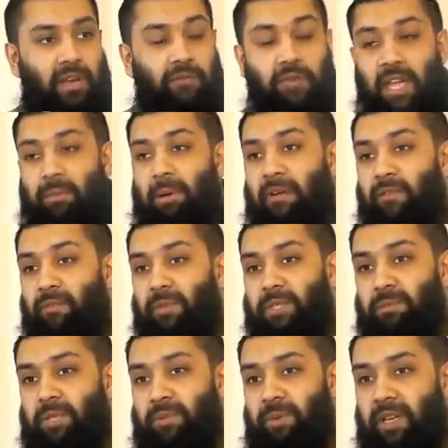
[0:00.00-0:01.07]
I think about from
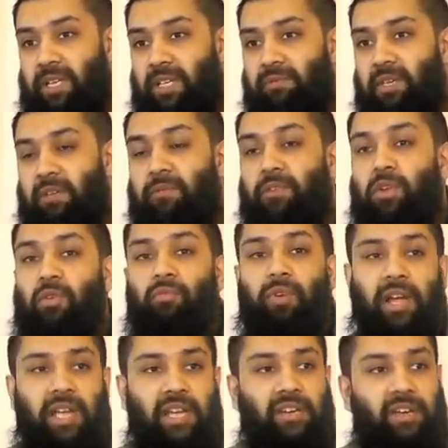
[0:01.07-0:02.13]
this perspective. If you don't
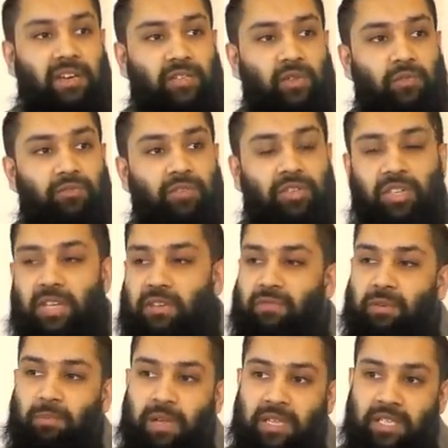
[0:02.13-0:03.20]
recognize you've
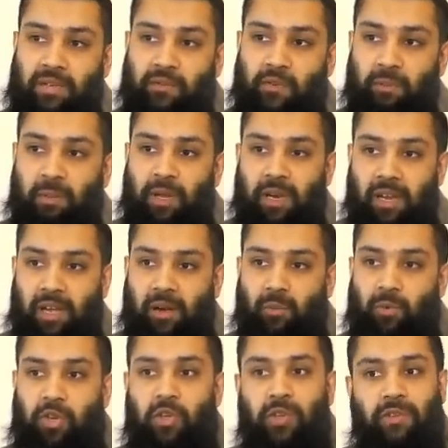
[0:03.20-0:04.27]
received a blessing from
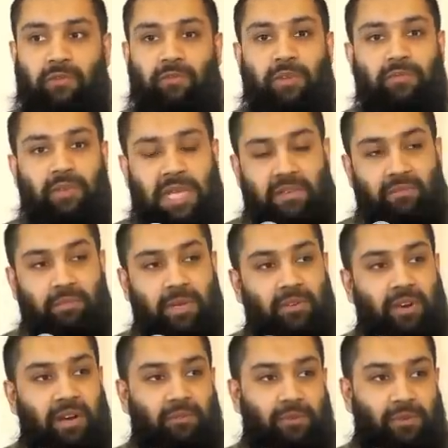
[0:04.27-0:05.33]
Allah, will you even be, even
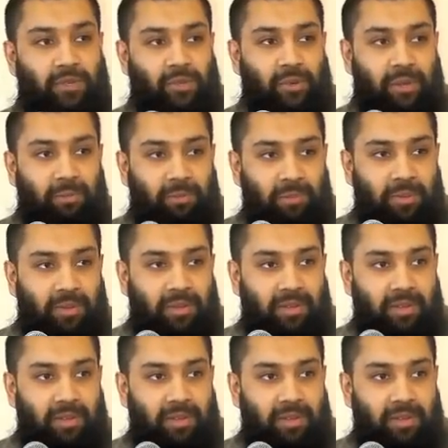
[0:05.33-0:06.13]
be grateful to Him?